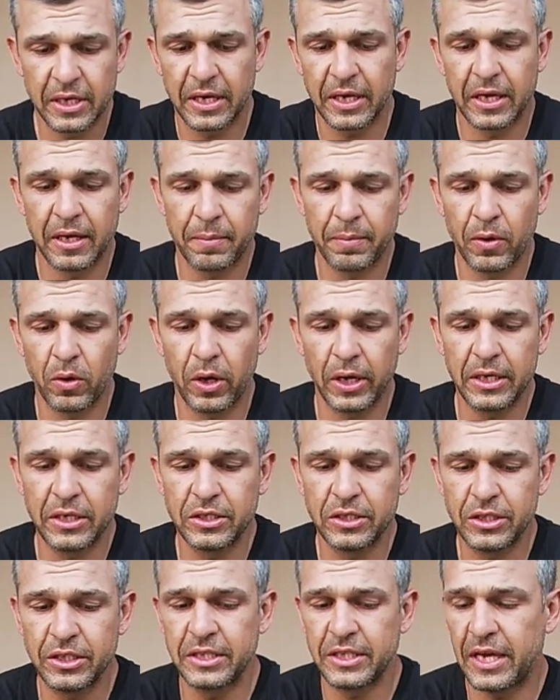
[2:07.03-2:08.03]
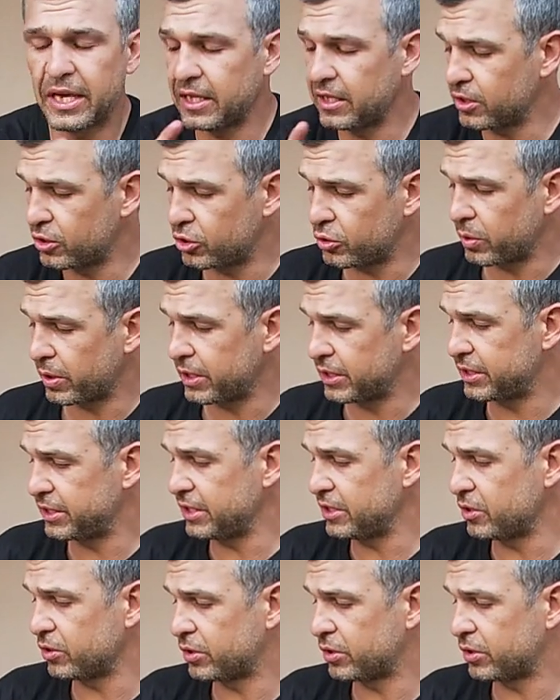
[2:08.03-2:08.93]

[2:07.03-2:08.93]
Um, the one hundred Gs and the two hundred Gs,